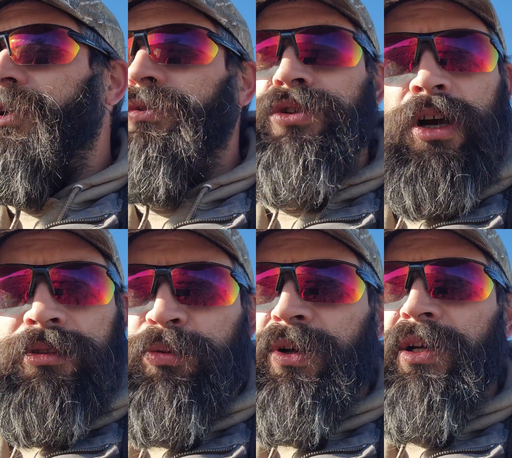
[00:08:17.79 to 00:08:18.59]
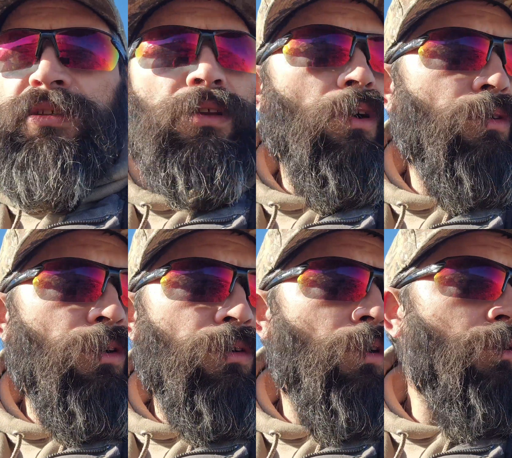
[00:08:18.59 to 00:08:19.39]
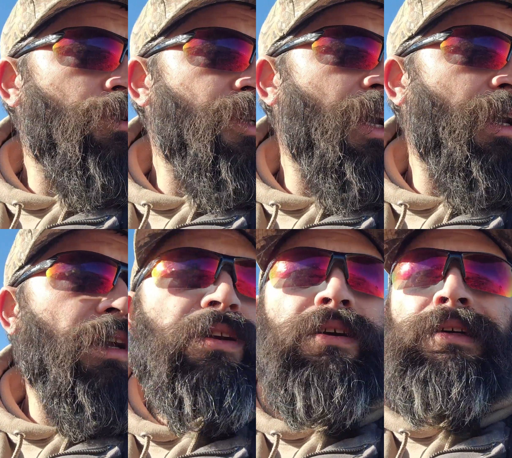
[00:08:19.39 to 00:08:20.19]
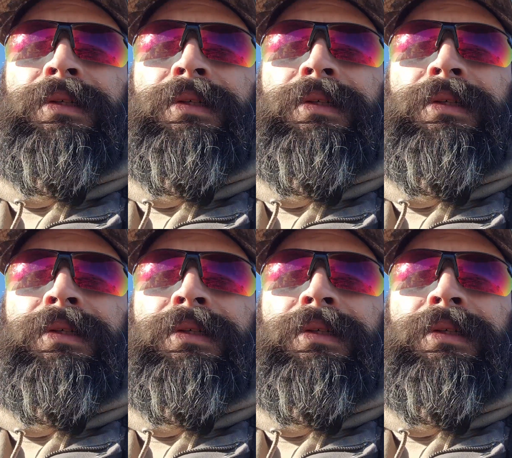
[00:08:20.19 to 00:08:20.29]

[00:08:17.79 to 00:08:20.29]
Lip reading: You know, shock springs, longer chain,